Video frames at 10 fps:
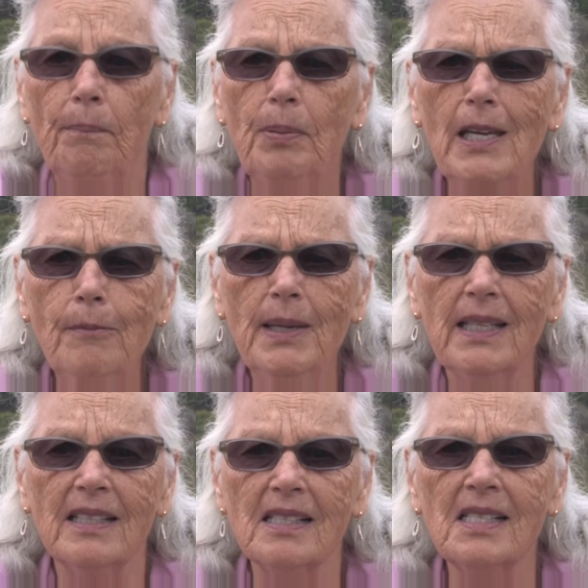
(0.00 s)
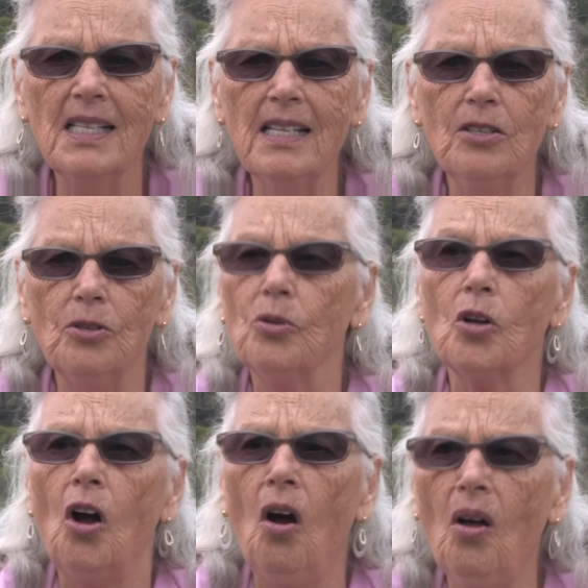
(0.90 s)
beaming the signal,
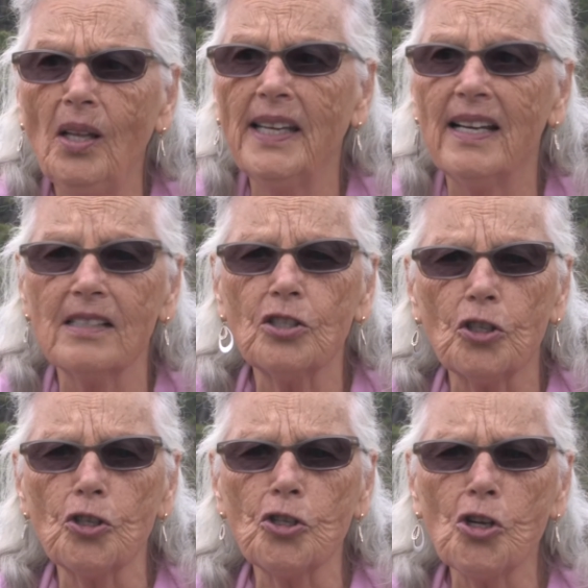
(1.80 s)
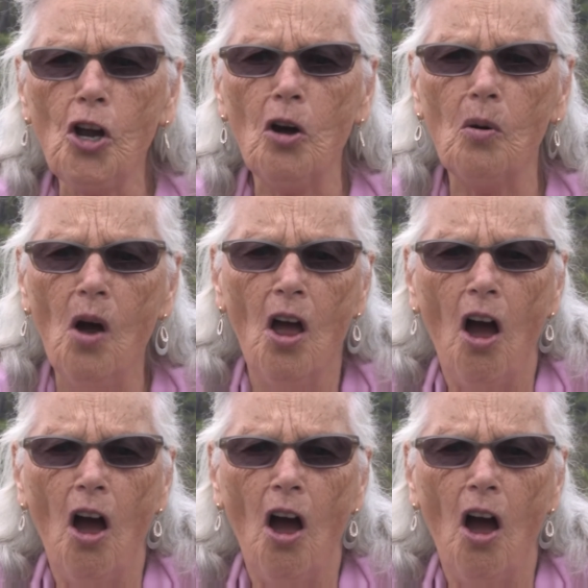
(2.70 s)
calling us to show